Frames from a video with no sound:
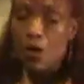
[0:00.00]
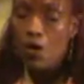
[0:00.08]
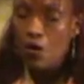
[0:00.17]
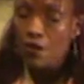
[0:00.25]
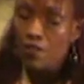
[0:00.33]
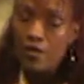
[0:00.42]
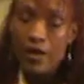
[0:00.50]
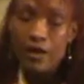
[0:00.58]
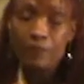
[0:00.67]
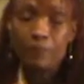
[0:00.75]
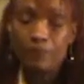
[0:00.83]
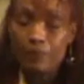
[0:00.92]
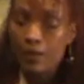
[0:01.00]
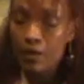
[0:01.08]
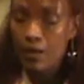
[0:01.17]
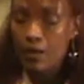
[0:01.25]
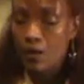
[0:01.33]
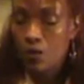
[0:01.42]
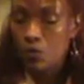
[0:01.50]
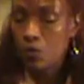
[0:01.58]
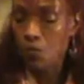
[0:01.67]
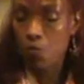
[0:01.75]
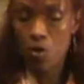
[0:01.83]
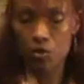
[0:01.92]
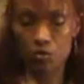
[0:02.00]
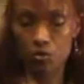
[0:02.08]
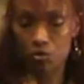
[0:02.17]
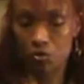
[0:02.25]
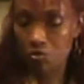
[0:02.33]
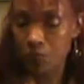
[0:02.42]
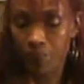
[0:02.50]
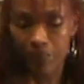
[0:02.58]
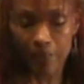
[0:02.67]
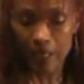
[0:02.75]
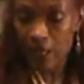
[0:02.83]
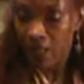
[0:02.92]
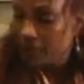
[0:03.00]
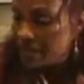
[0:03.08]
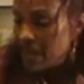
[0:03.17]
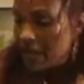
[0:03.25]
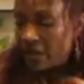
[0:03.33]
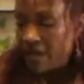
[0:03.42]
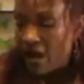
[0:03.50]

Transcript: on there, you want to take an